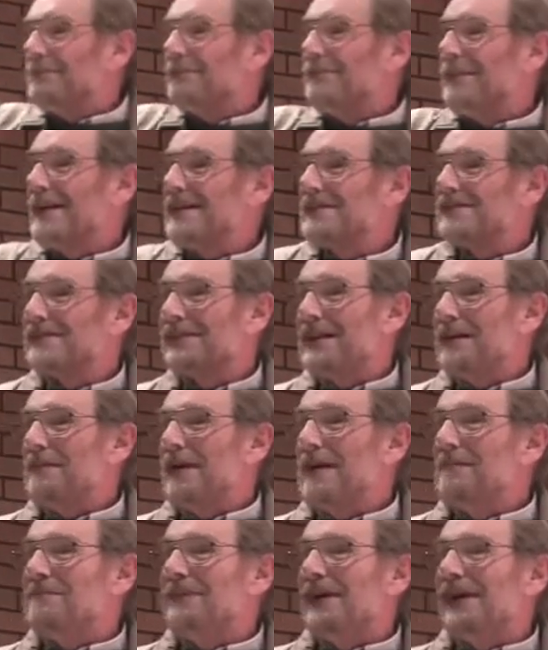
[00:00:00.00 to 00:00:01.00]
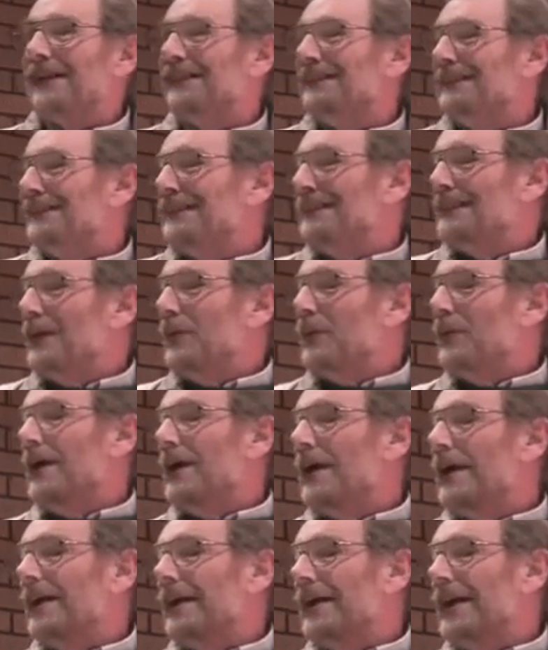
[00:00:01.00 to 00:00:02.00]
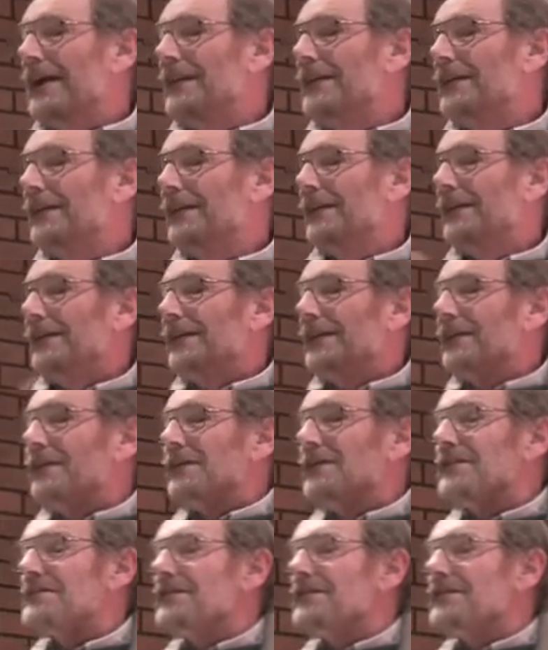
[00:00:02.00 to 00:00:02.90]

may still remember, were in the